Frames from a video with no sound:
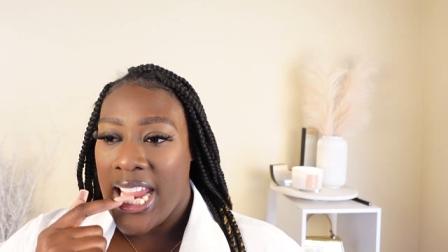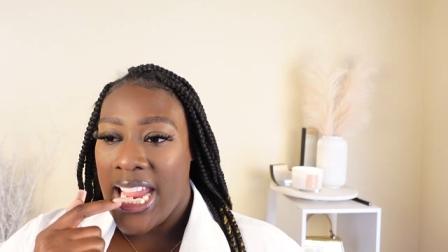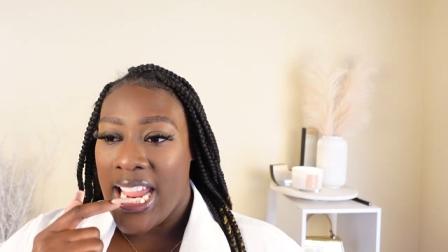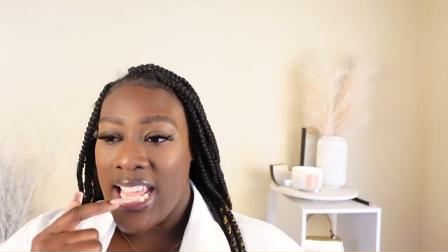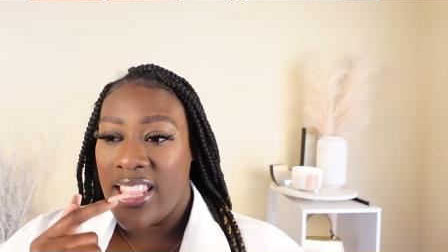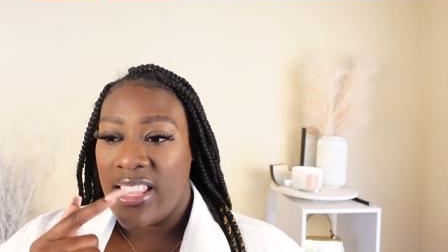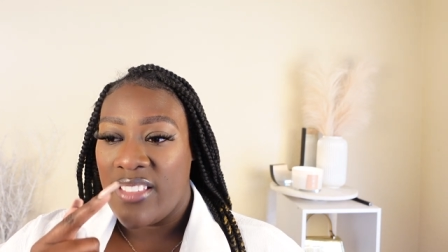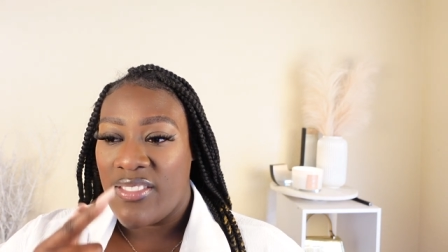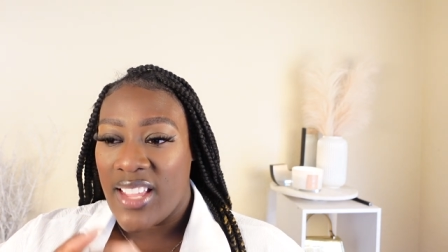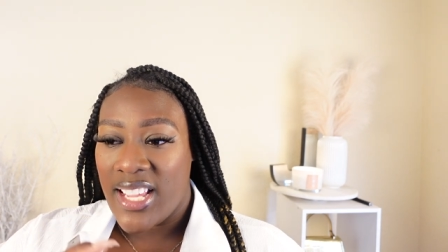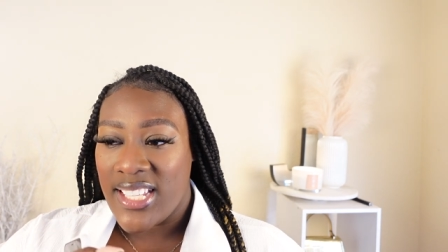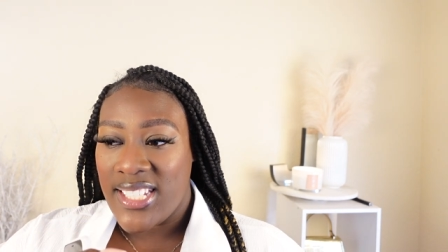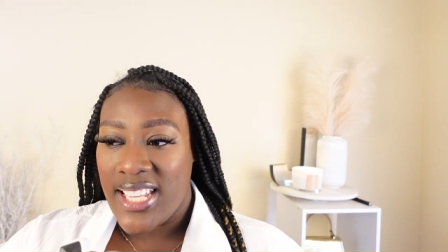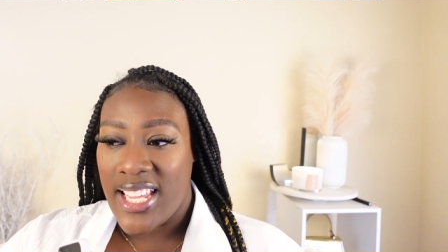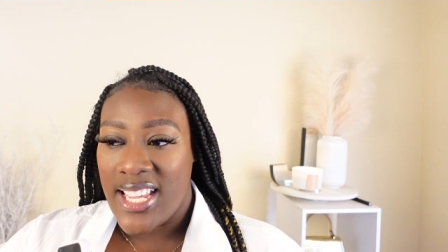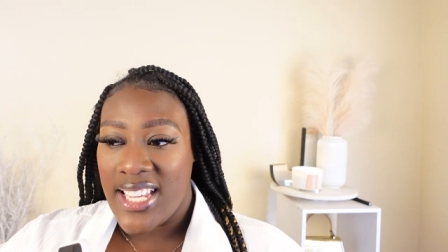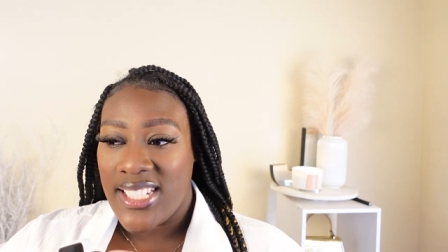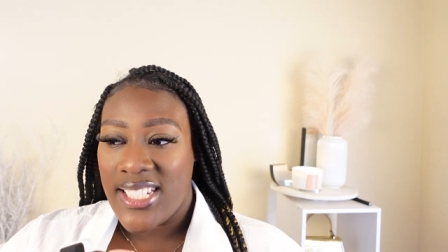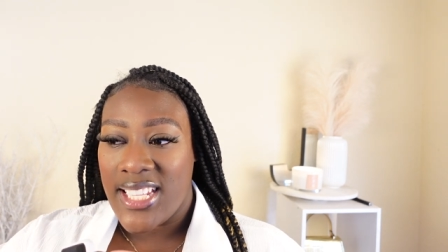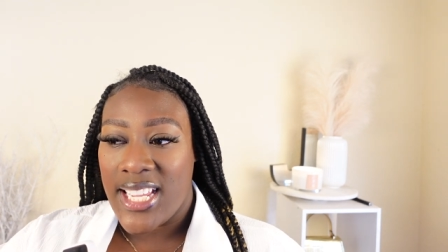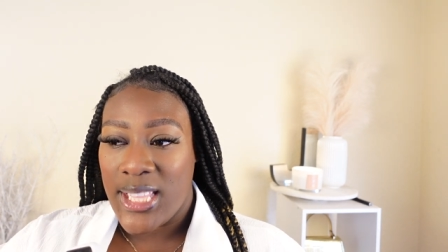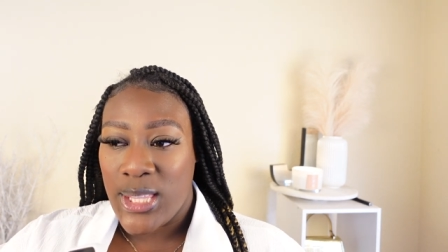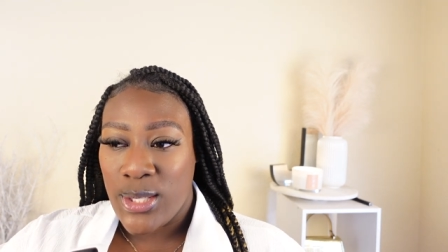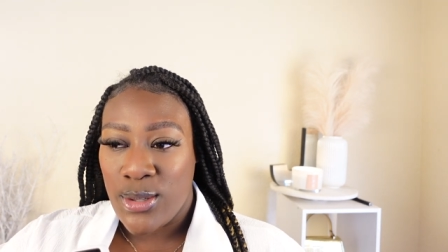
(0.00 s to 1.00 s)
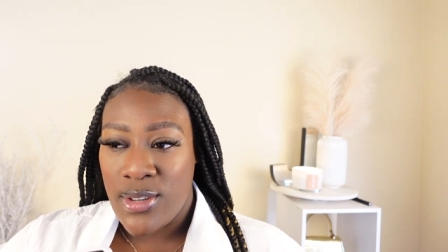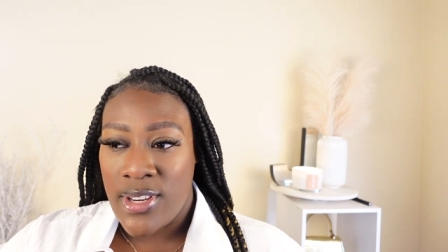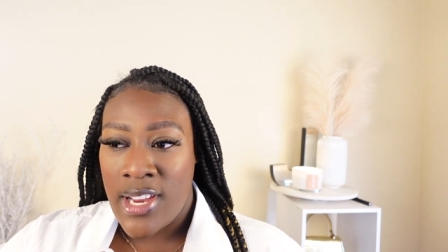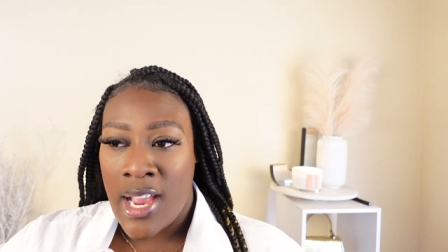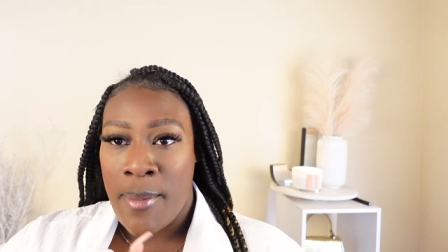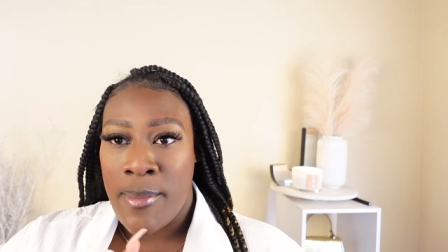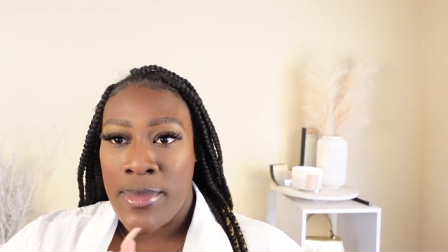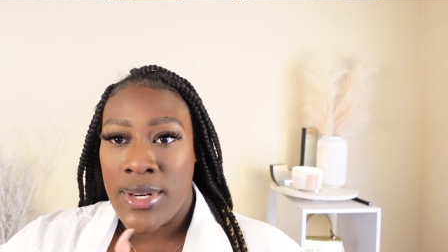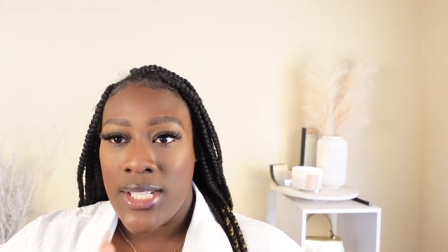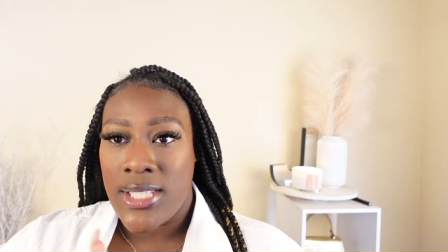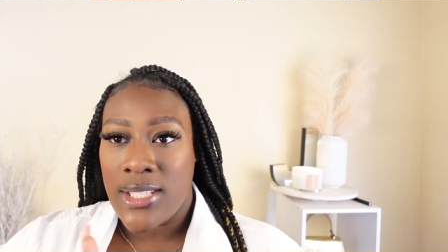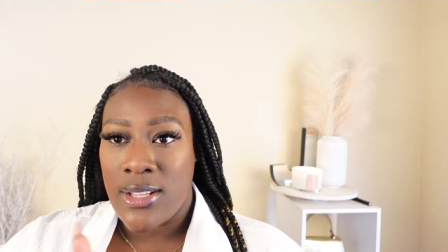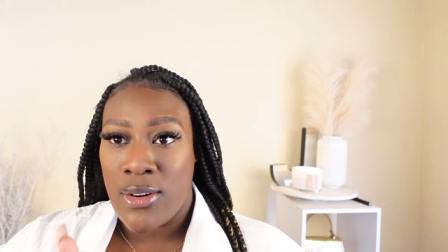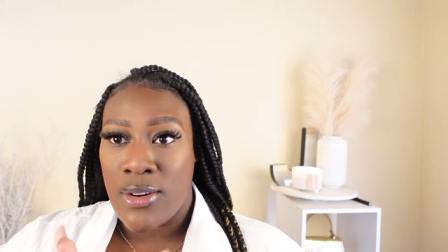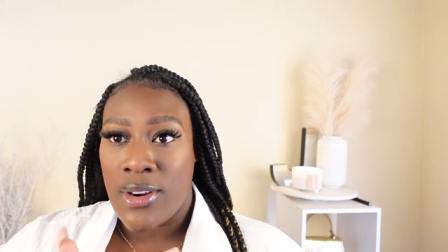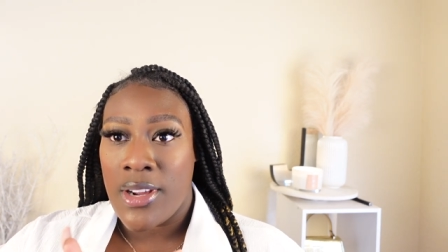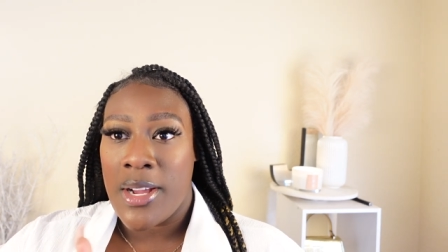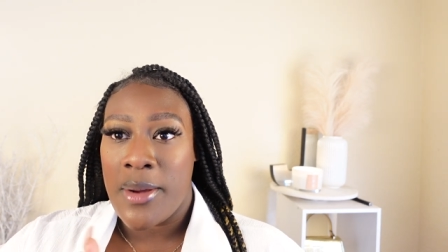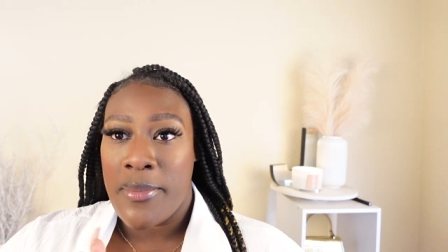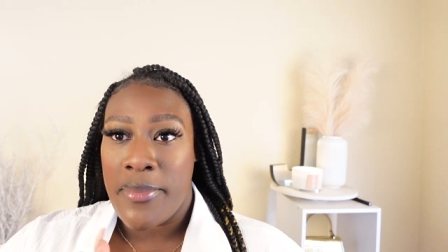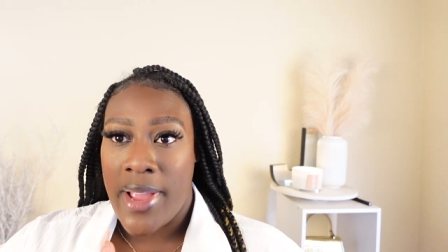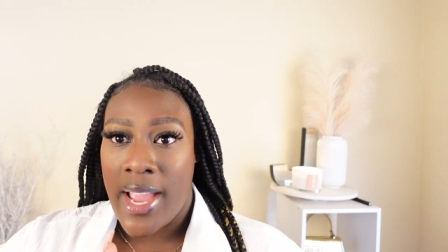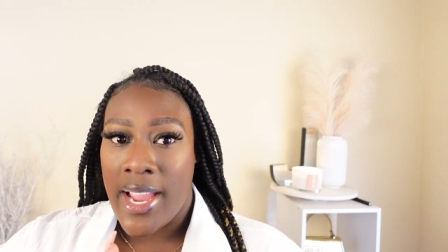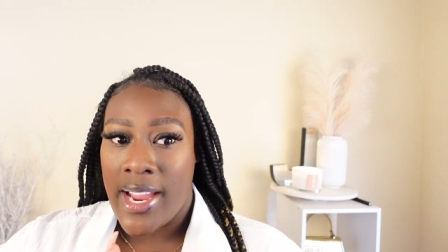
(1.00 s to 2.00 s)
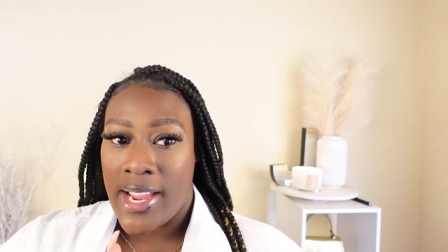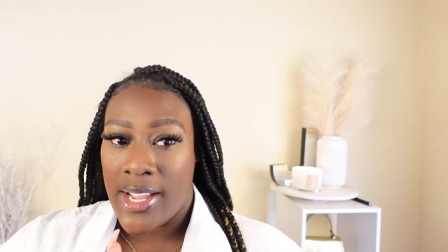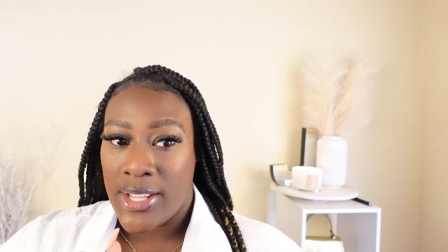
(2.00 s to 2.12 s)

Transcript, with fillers: And if they say it's at 3, I'm just going to come back